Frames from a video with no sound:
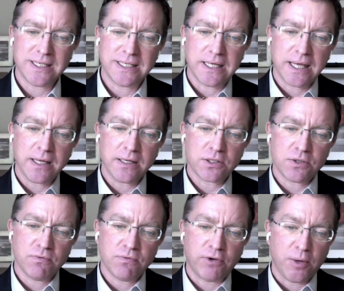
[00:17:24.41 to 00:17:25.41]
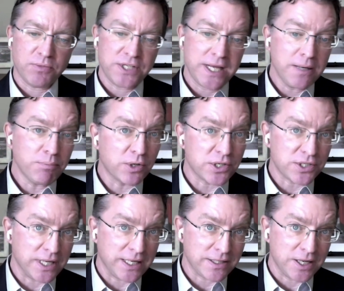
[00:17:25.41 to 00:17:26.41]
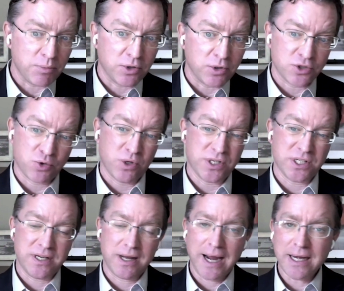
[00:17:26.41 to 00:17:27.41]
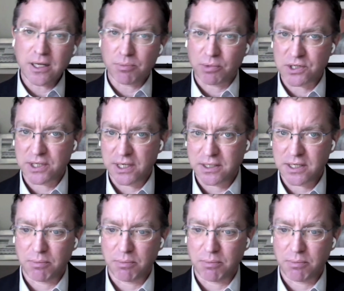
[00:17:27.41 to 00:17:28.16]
To get from 10% timber towards 90%